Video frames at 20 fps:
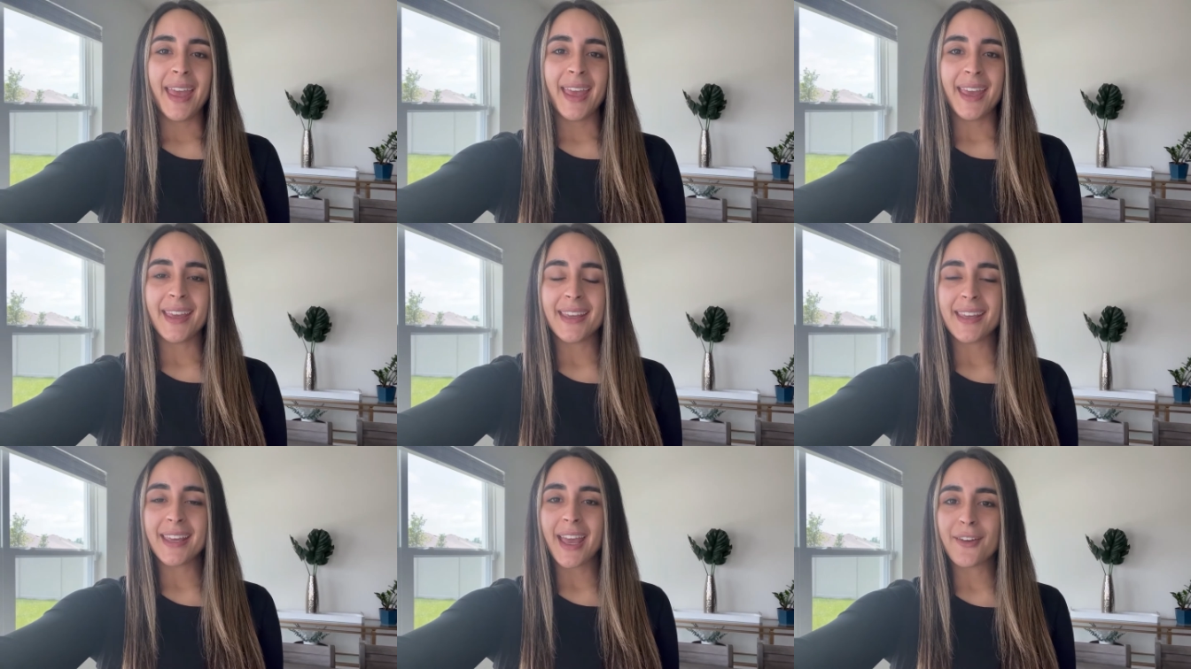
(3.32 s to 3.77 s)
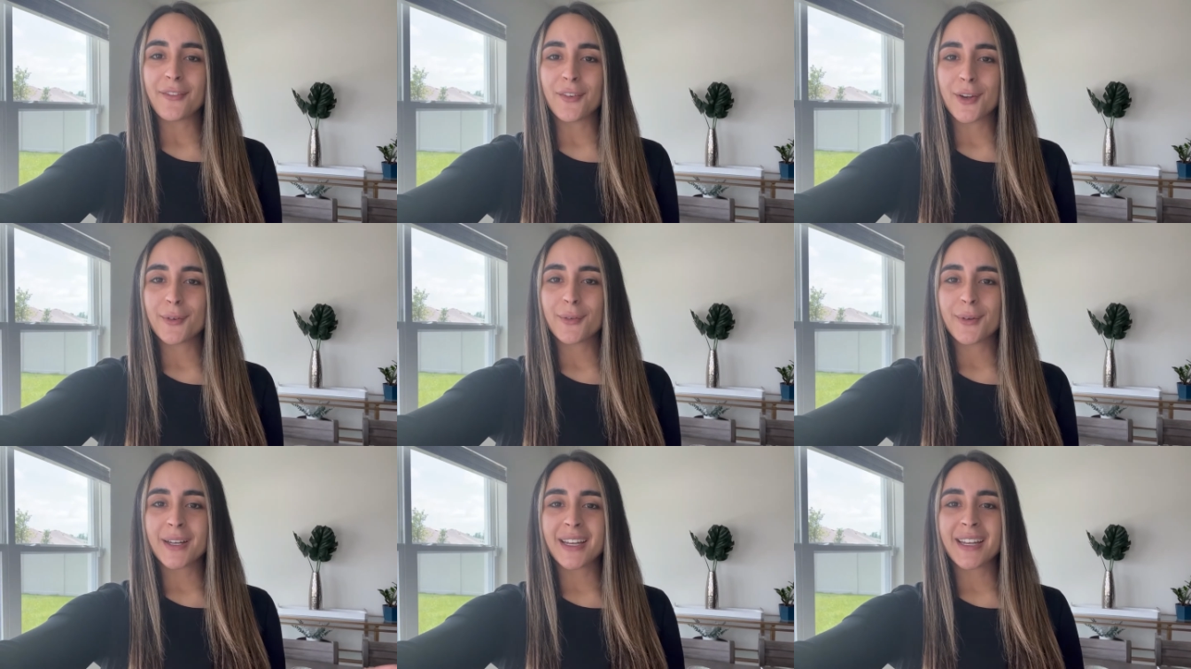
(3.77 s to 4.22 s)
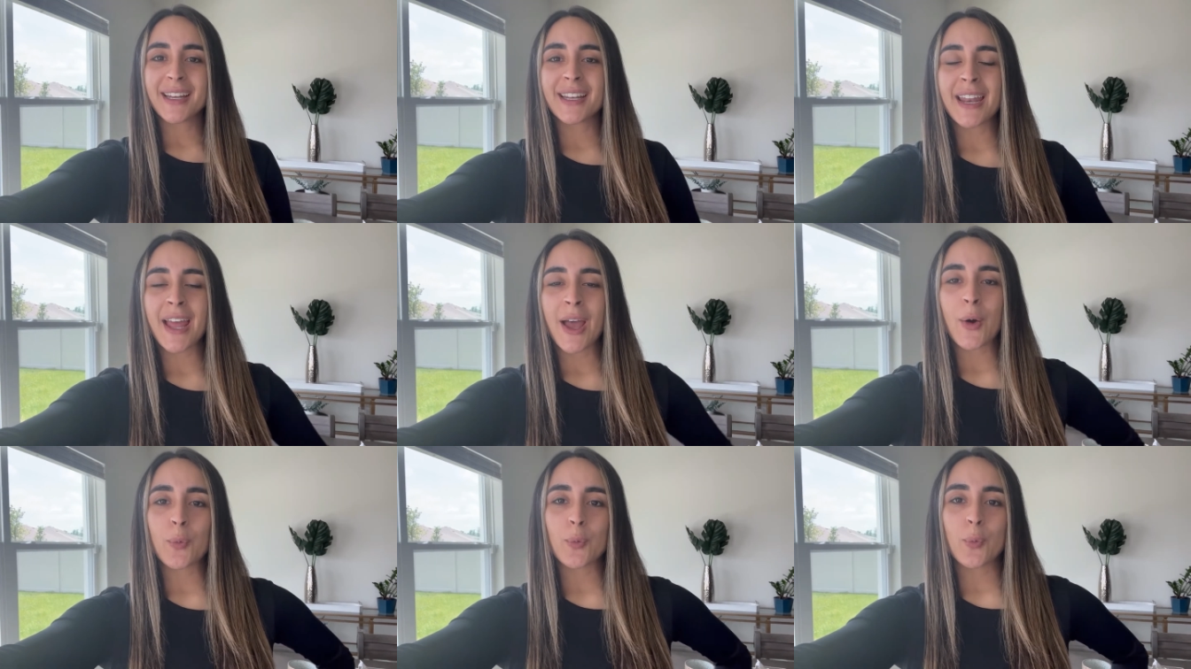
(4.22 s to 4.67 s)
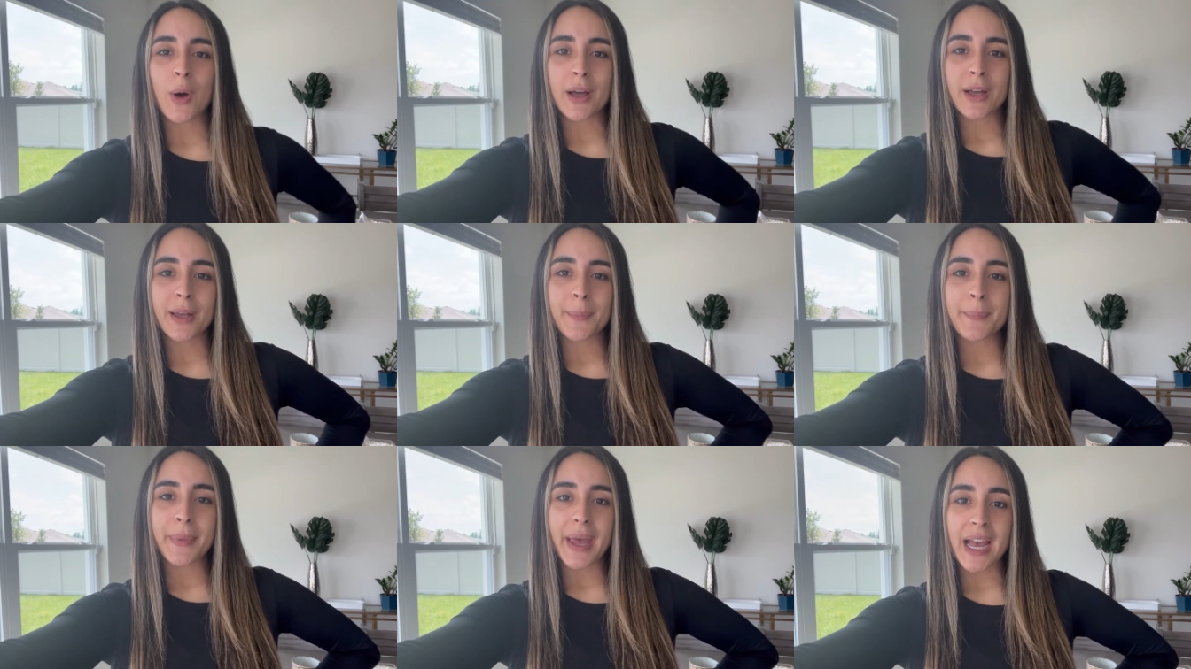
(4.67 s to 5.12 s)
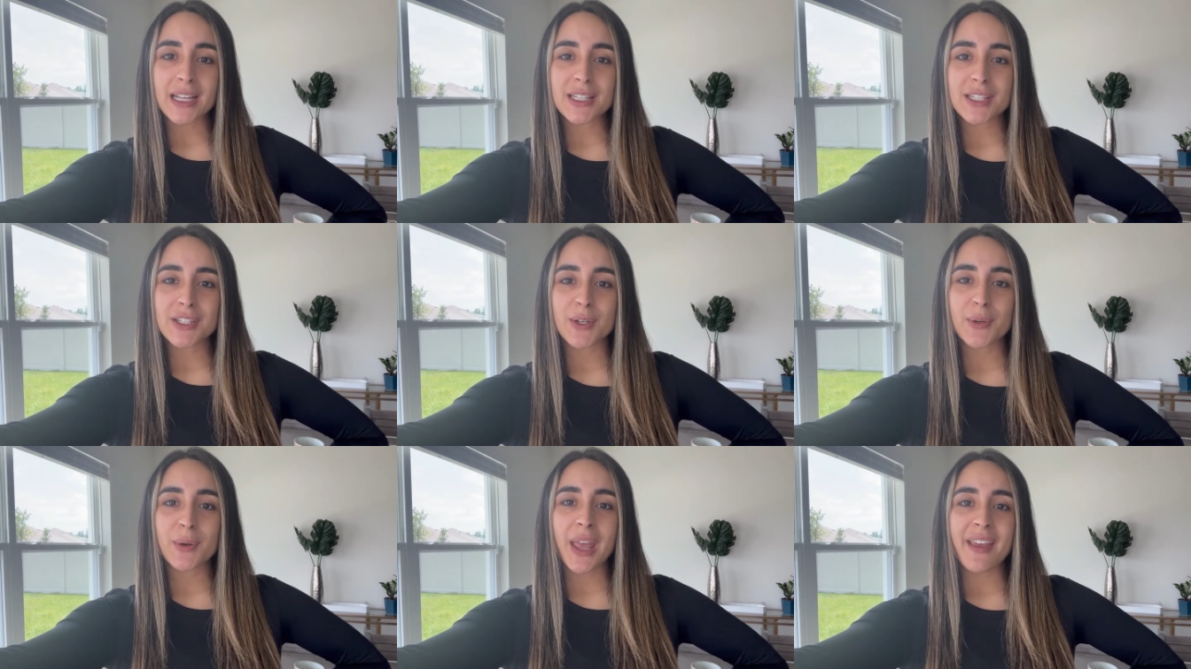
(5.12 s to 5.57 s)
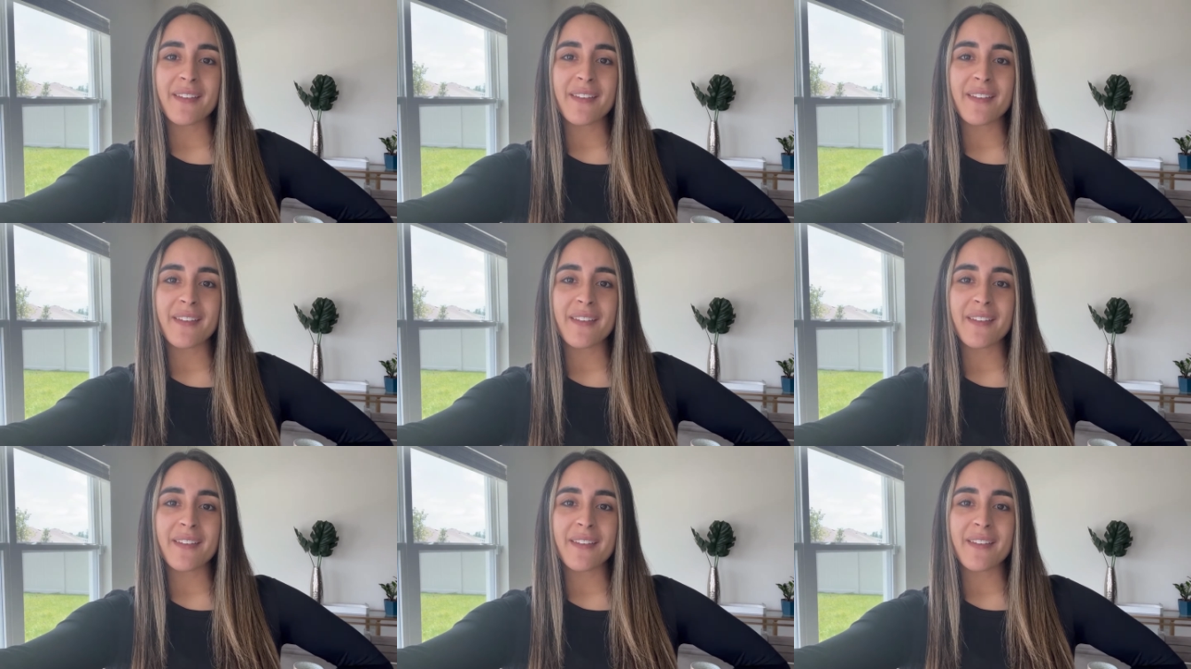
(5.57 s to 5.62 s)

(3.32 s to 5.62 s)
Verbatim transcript: Hey everyone, welcome back to